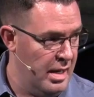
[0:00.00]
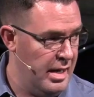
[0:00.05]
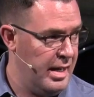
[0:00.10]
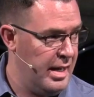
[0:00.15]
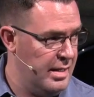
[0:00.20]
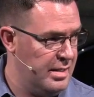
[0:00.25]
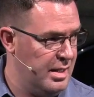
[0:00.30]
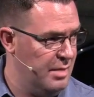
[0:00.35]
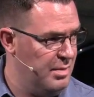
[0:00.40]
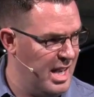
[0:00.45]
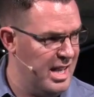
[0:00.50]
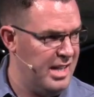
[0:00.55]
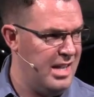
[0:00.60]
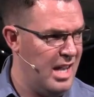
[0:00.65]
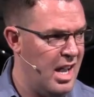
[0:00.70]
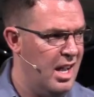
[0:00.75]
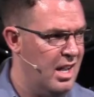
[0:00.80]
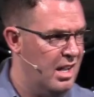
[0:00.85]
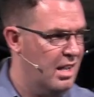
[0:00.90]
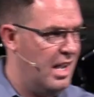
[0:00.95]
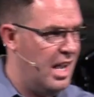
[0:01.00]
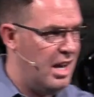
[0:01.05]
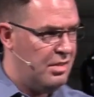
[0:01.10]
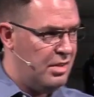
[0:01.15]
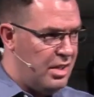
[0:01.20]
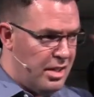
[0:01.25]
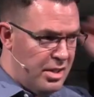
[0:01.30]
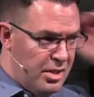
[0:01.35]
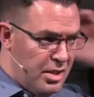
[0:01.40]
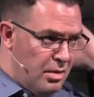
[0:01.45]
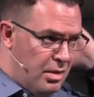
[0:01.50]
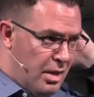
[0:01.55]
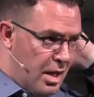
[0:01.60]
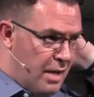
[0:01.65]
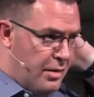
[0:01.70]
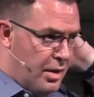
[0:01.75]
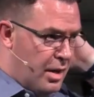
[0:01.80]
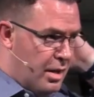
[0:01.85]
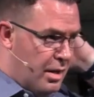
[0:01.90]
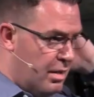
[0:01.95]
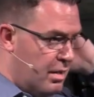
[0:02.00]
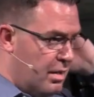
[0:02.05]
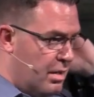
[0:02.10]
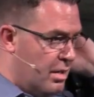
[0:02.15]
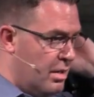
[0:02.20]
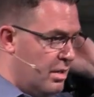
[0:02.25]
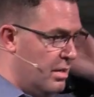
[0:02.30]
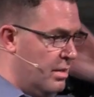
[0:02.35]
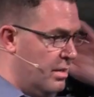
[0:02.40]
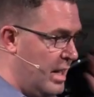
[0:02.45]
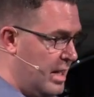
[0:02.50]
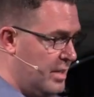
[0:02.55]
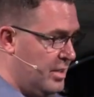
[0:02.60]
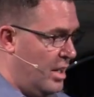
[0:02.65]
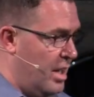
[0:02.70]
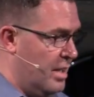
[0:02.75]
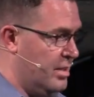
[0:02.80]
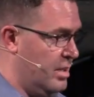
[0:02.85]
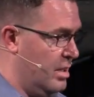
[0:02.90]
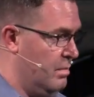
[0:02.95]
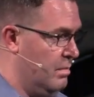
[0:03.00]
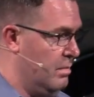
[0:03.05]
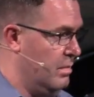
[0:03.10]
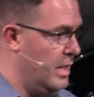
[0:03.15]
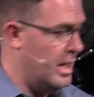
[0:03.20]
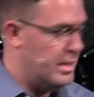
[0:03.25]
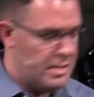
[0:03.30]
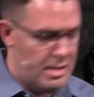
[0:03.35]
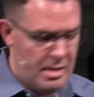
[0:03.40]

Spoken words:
And I guess I'm like, yeah, I really do love her. That's awesome.